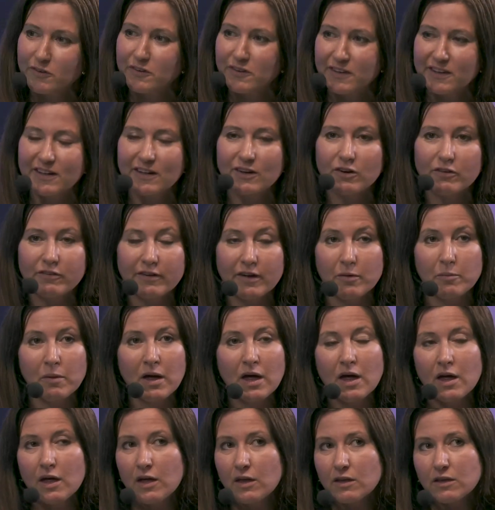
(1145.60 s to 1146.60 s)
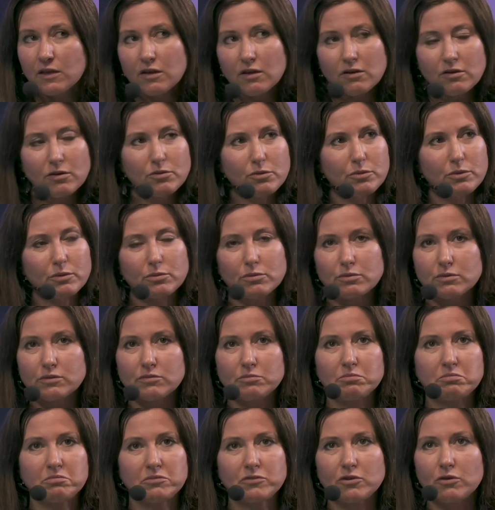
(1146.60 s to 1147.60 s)
think of him? No, we would
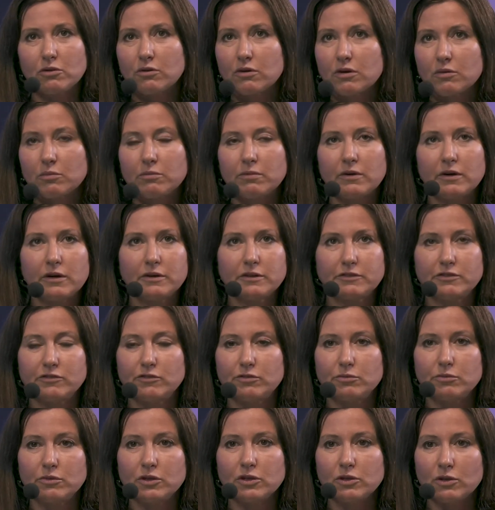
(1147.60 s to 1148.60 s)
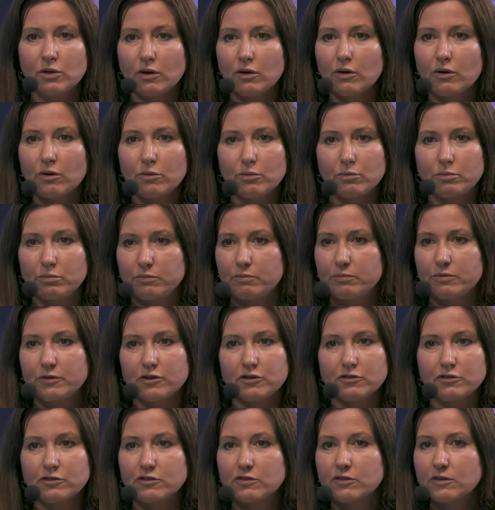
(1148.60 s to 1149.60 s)
talk about,
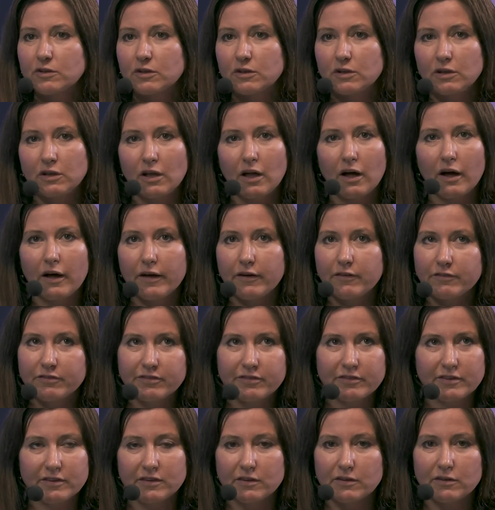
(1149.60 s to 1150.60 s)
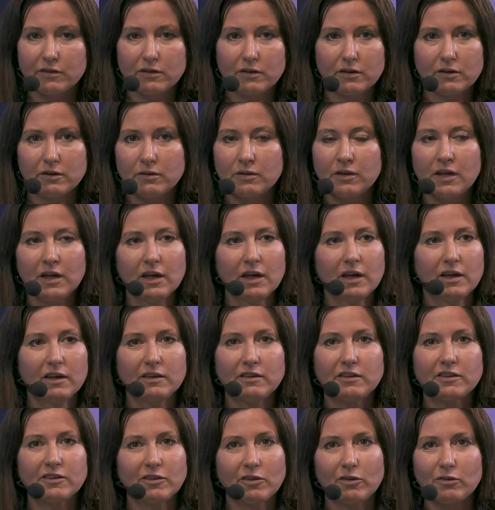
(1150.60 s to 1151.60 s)
personal life and,
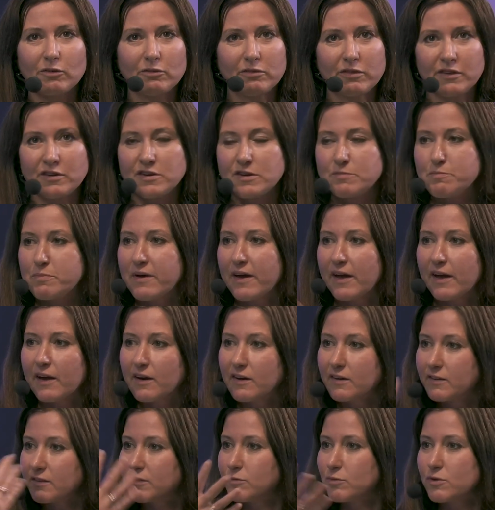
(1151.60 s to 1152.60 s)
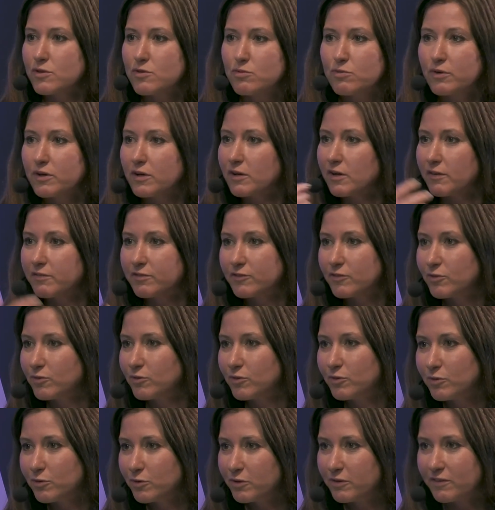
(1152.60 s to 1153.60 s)
the repairs which we have to
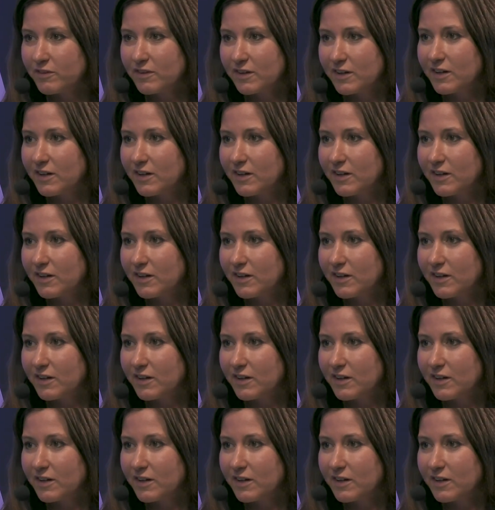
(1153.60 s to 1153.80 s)
do in the